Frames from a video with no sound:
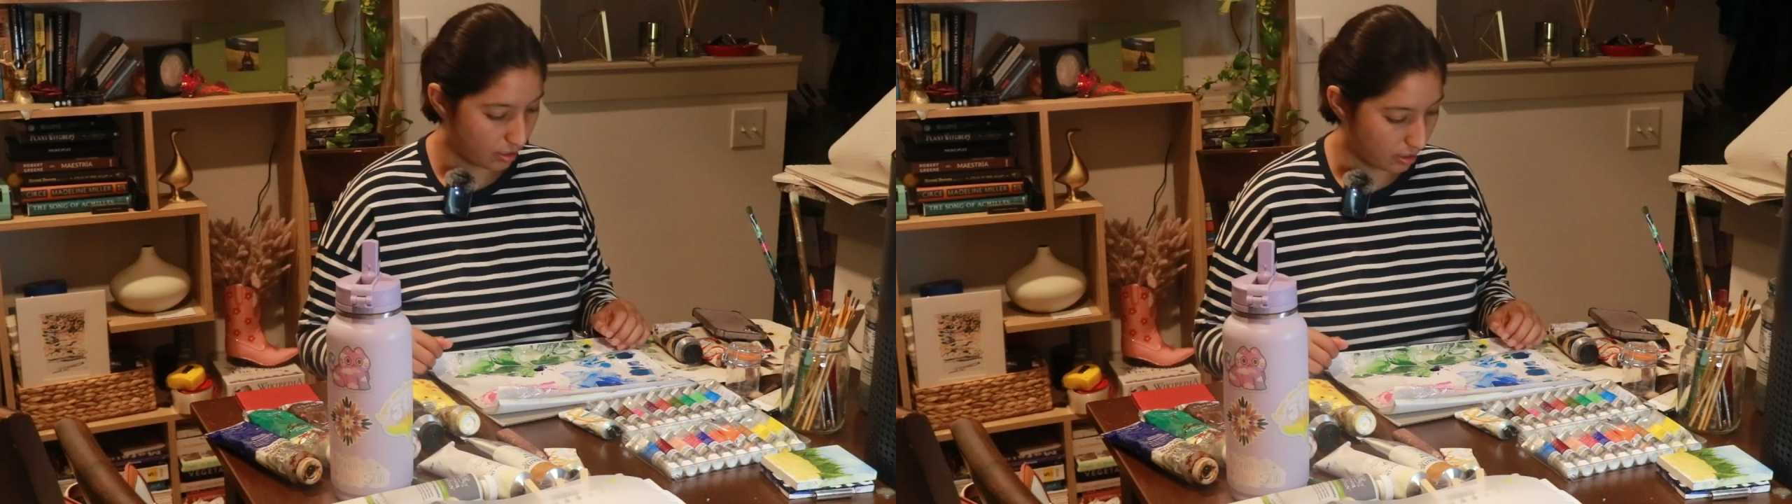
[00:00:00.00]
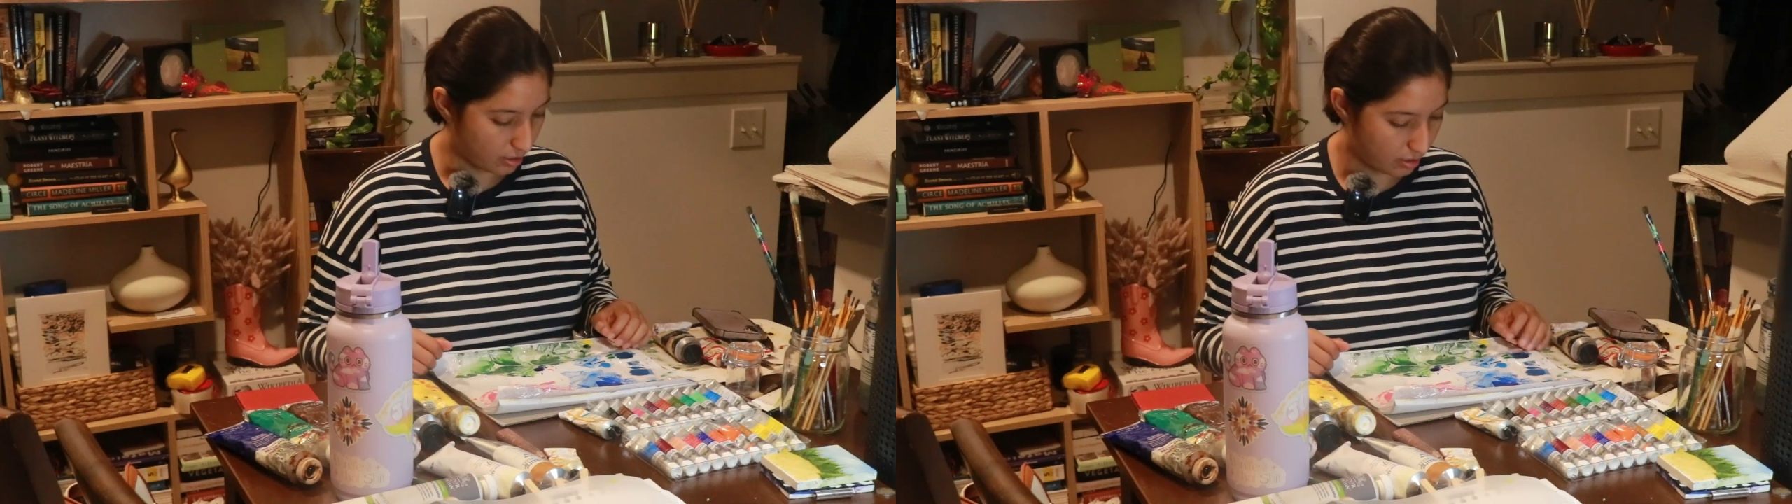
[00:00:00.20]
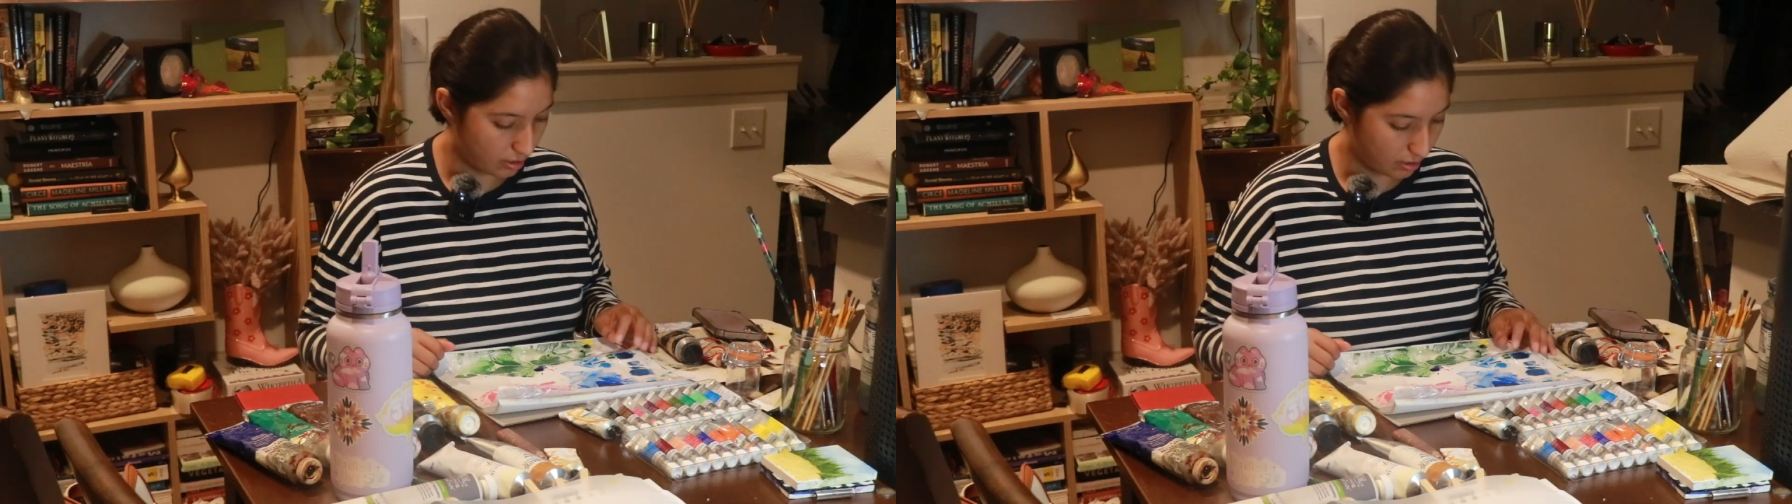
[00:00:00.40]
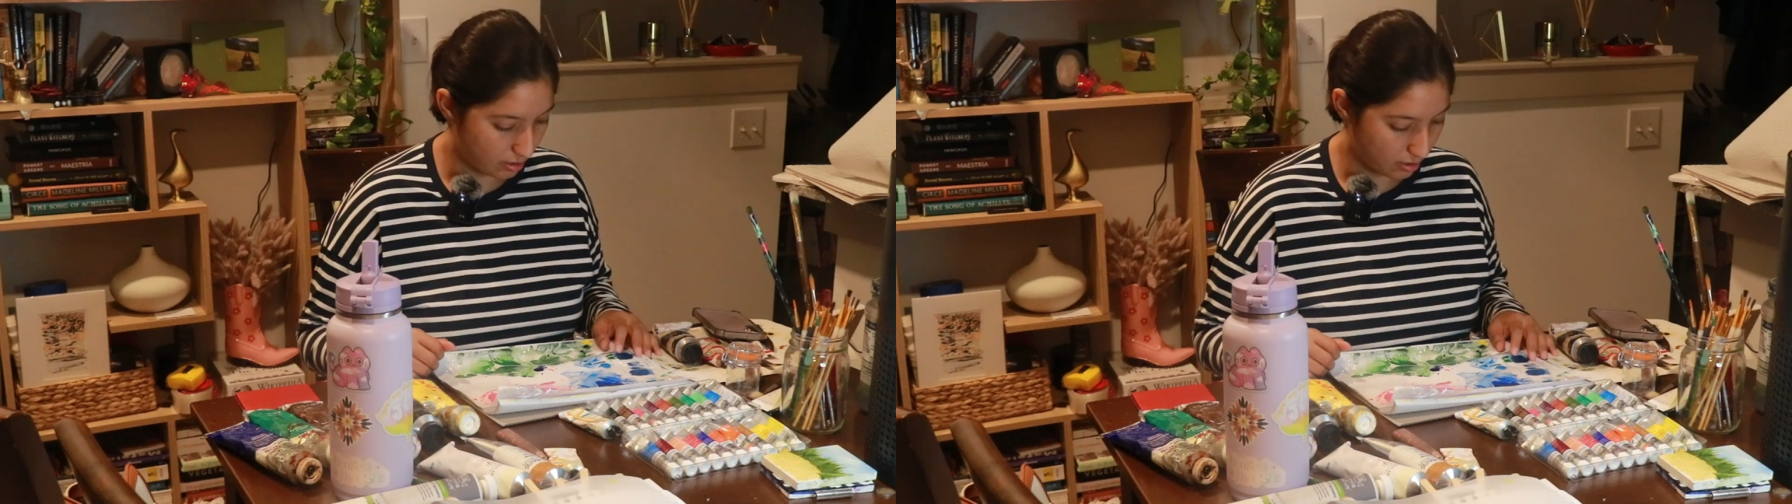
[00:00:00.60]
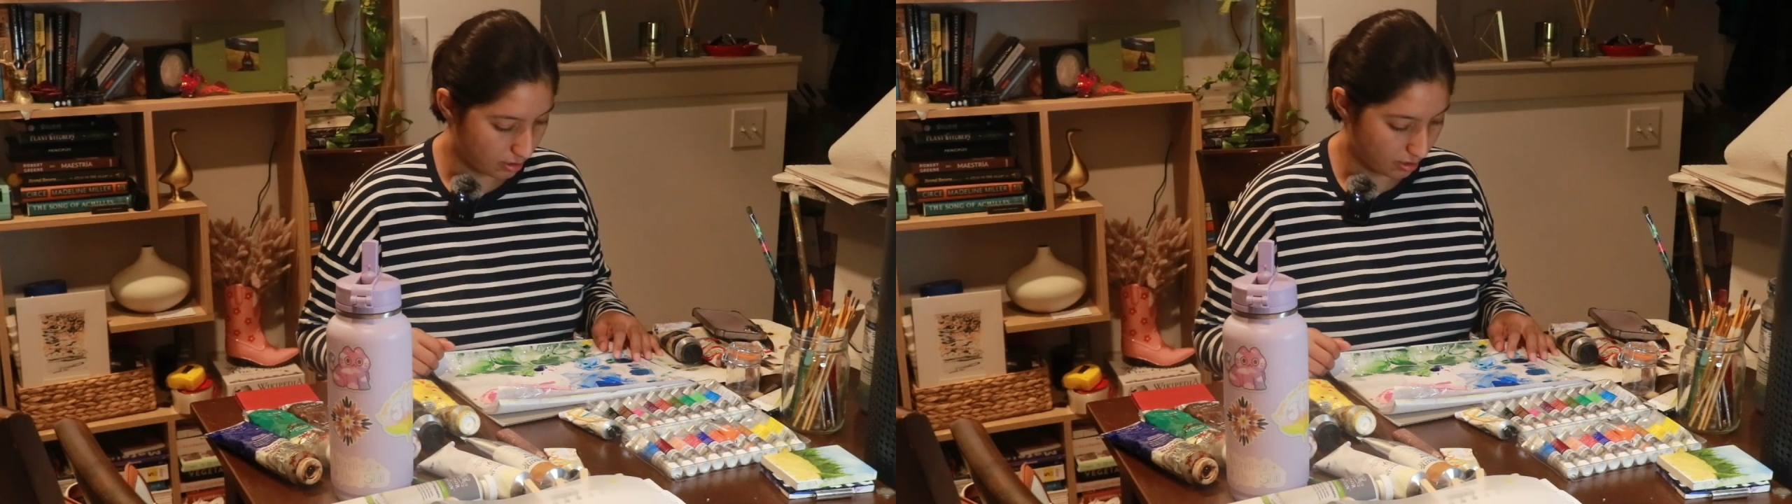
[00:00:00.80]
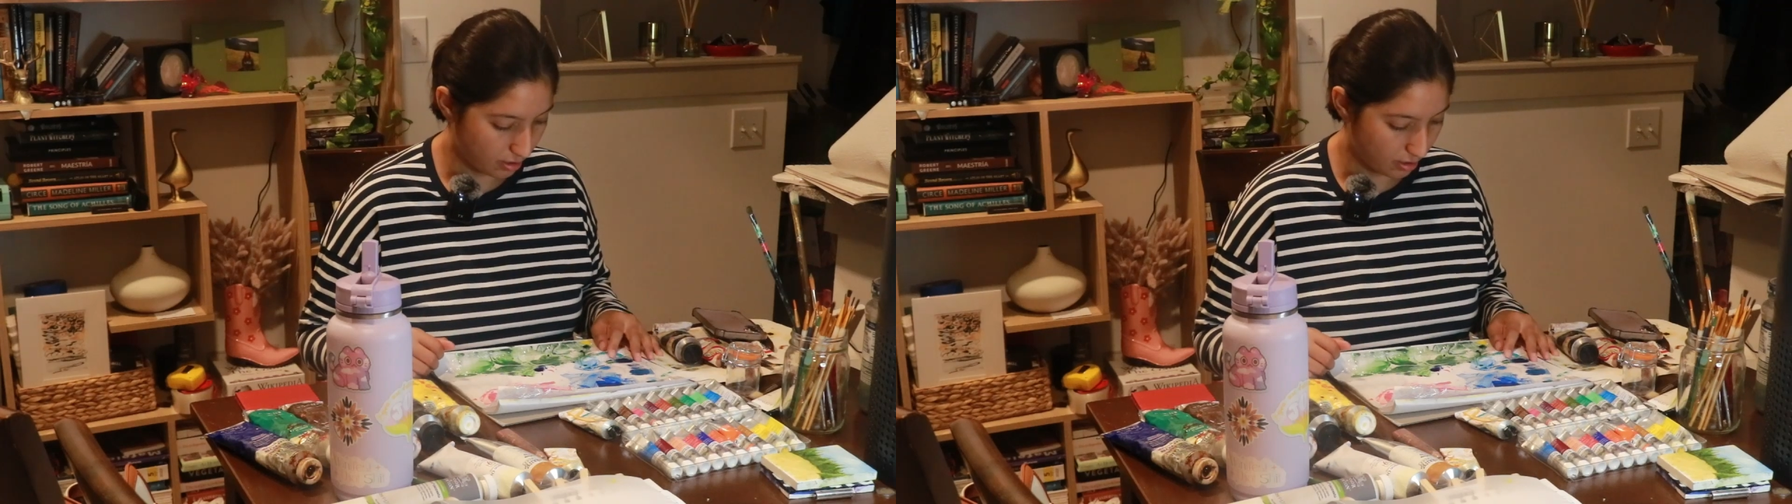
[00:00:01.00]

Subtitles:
It's